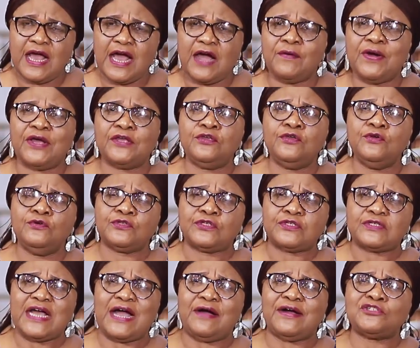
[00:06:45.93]
Our
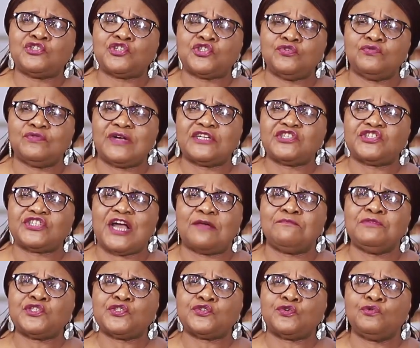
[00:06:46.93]
youths, our children
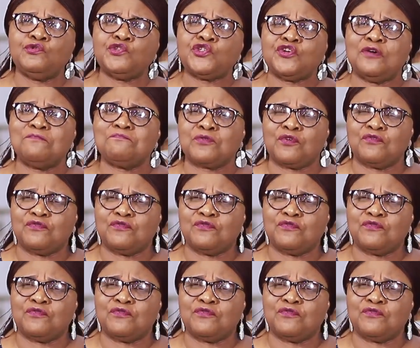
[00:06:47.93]
shall be solution